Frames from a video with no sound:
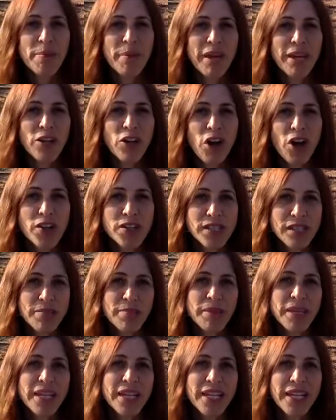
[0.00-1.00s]
may cause
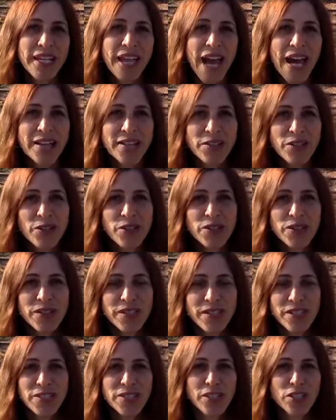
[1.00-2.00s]
immediate hazards
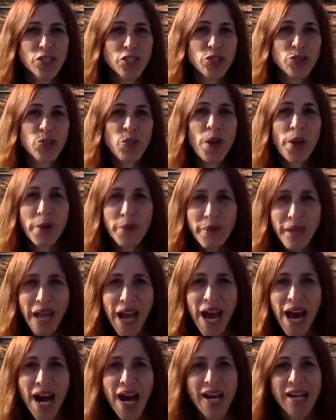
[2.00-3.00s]
such as watery
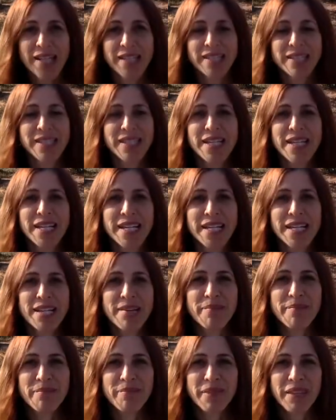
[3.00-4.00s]
eyes,
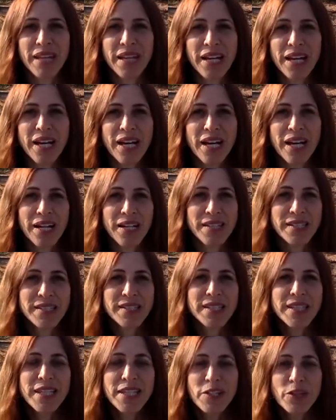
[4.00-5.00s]
um, uh,
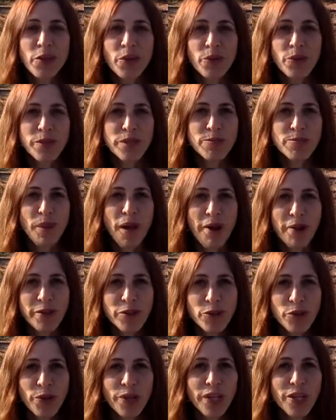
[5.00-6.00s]
skin or
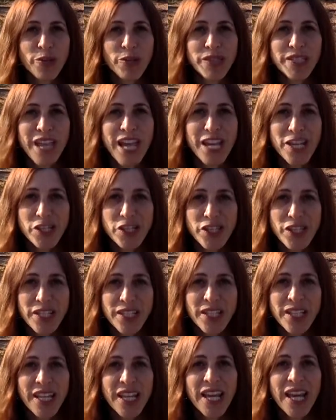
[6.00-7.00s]
respiratory
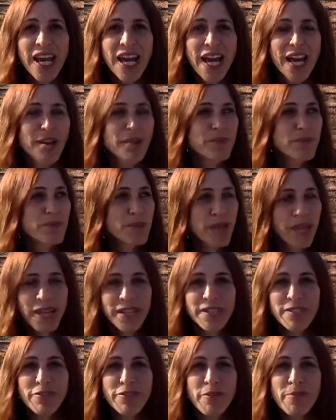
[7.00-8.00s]
irritation, and,
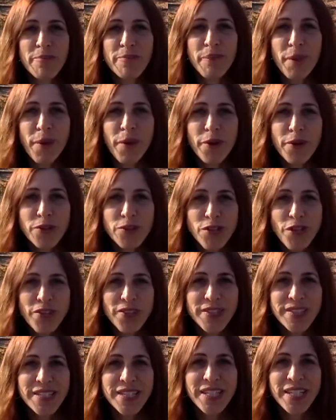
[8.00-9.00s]
and different burns on
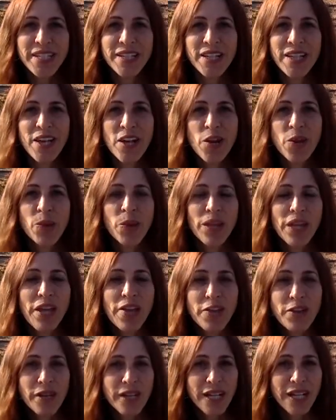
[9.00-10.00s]
the skin. While
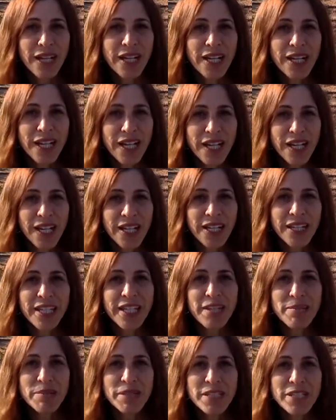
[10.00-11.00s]
other uh,
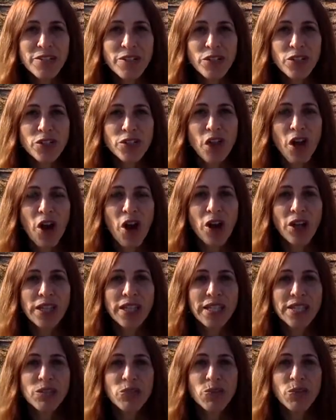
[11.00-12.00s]
cleaning materials are
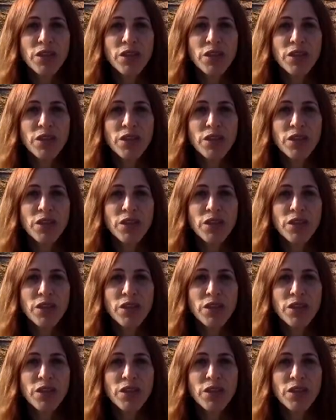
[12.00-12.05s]
linked